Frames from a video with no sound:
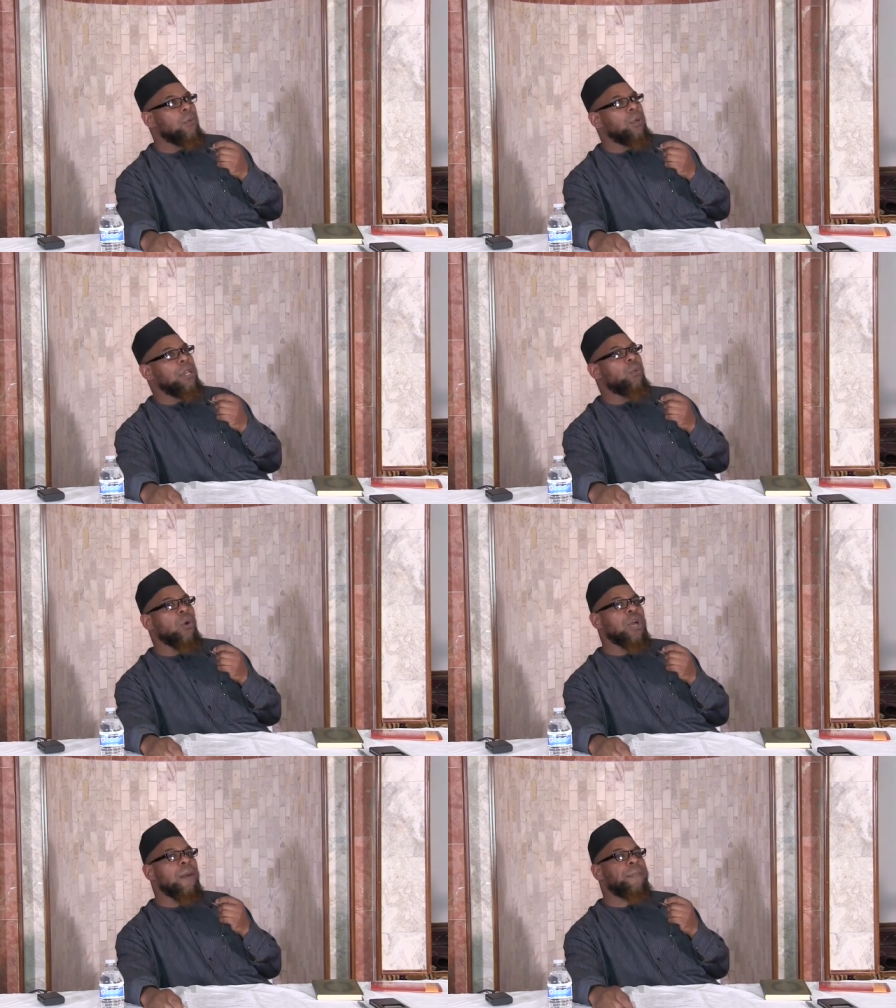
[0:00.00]
When he
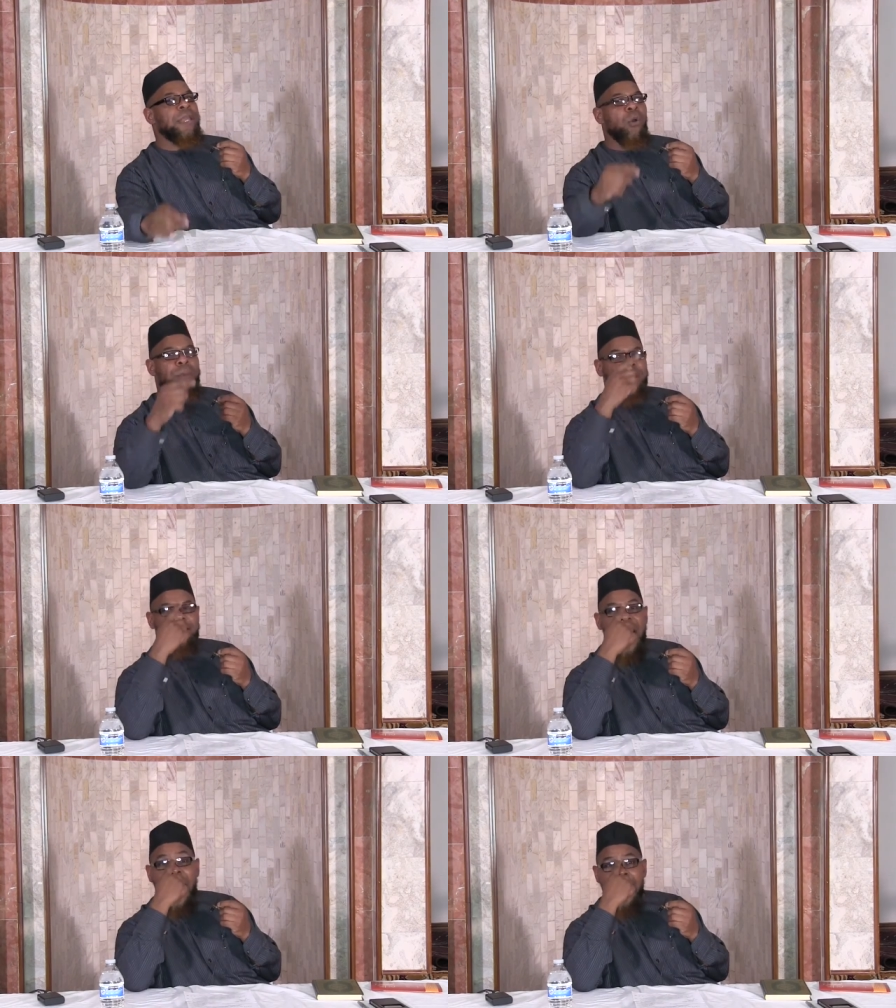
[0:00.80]
woke up and he opened
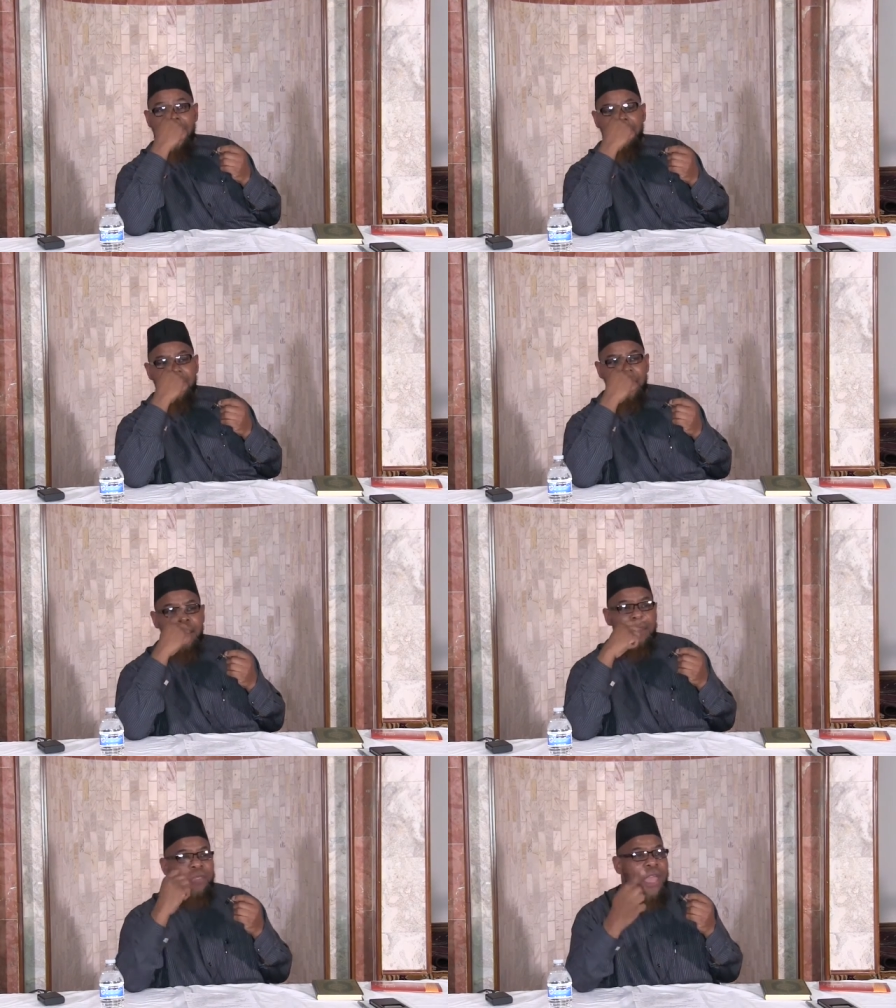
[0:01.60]
his eyes,
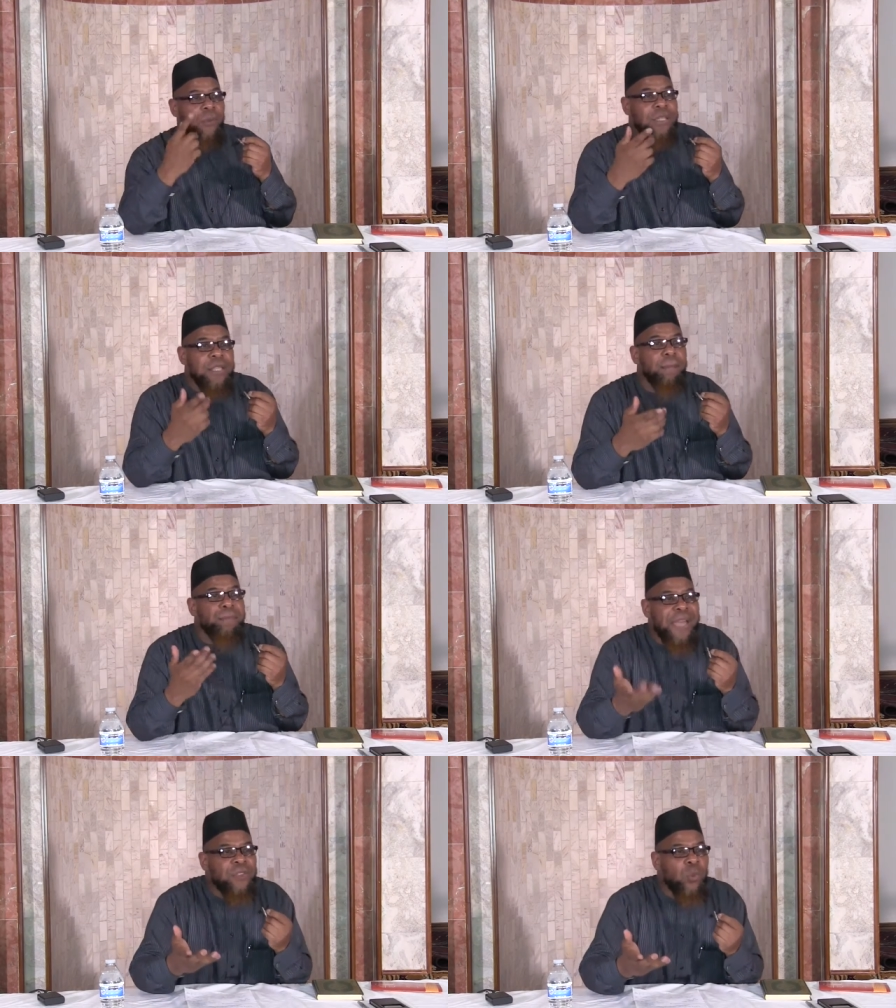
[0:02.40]
there was
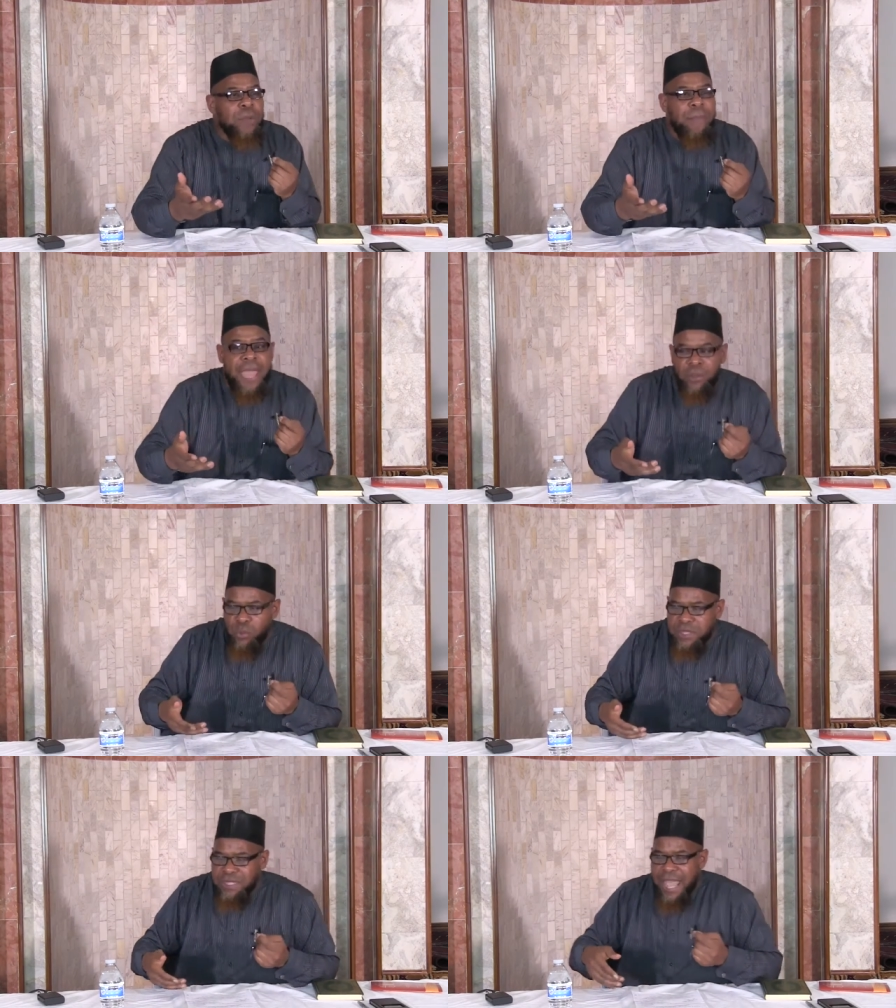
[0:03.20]
a Bedouin man
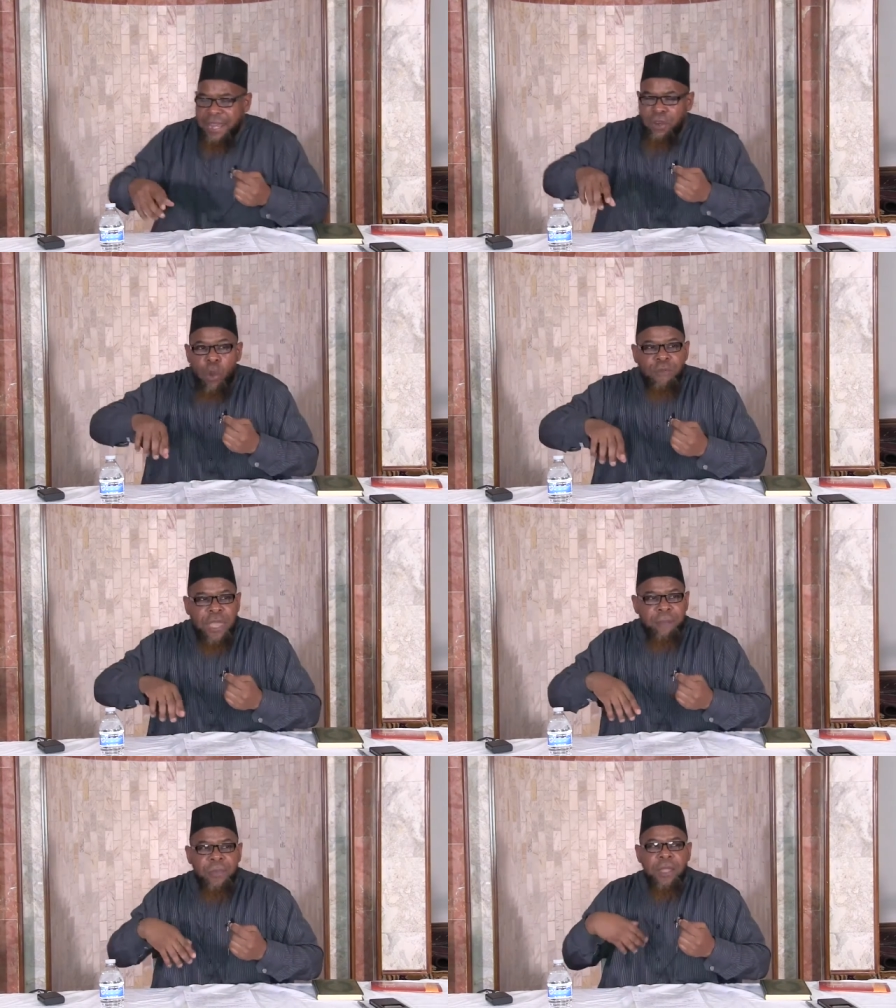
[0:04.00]
who was standing over
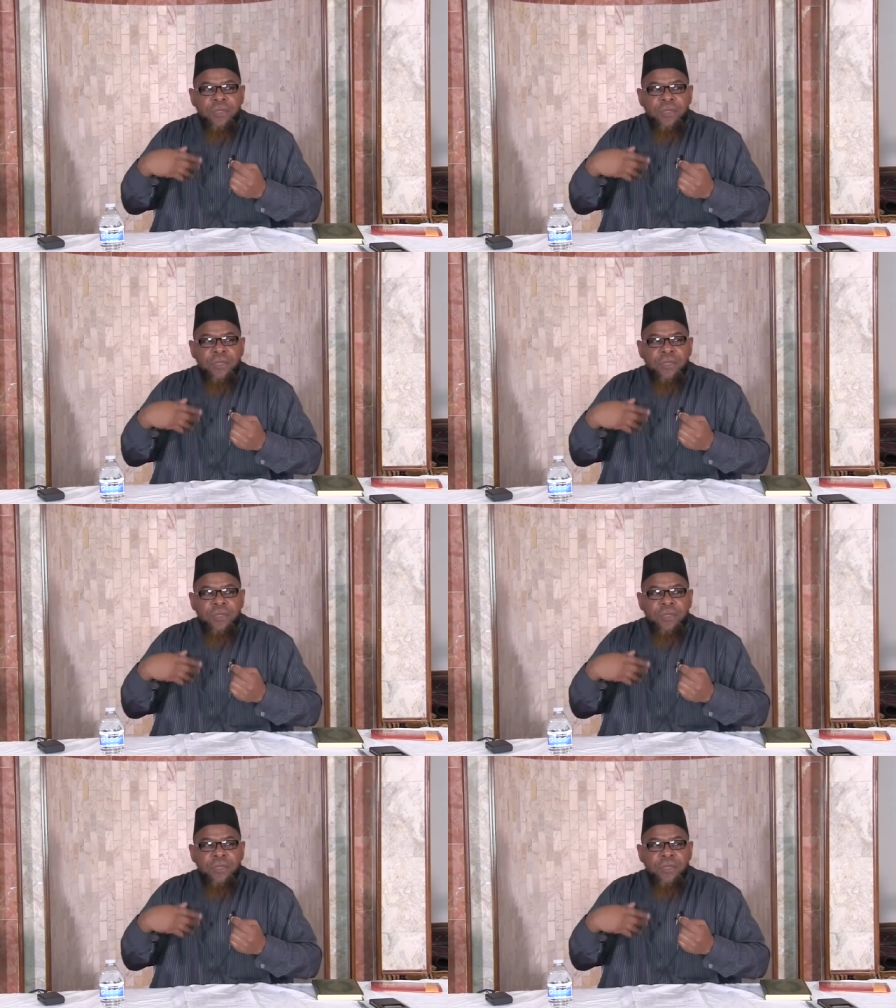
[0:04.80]
him.